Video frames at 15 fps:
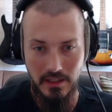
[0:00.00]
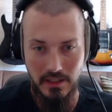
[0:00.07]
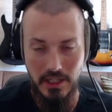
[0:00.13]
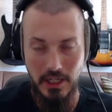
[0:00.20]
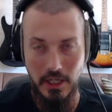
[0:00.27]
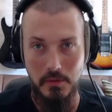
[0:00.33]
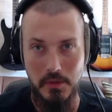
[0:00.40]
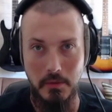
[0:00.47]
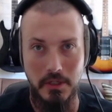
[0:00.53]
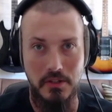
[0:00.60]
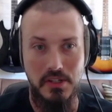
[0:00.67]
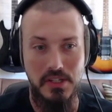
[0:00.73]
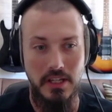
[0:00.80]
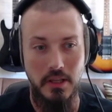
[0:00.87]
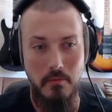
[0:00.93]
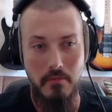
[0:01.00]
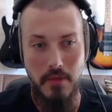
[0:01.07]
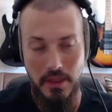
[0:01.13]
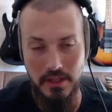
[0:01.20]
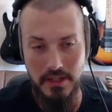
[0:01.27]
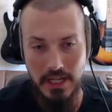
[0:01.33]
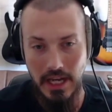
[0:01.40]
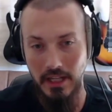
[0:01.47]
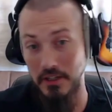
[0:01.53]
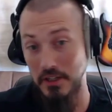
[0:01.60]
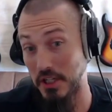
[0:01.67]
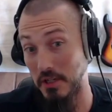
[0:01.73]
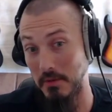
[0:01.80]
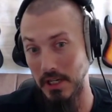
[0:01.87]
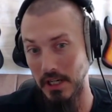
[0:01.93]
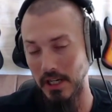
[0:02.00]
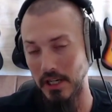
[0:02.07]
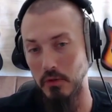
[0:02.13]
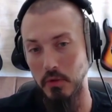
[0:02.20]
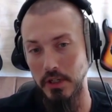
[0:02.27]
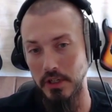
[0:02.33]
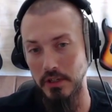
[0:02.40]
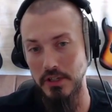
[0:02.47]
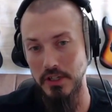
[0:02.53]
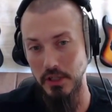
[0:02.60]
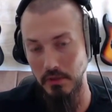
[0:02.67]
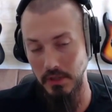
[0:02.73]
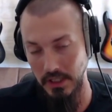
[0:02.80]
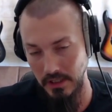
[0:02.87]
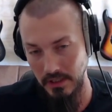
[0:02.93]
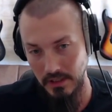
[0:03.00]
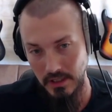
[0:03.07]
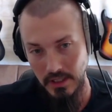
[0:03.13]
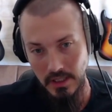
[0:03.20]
It helps them understand the methodology behind what you're doing.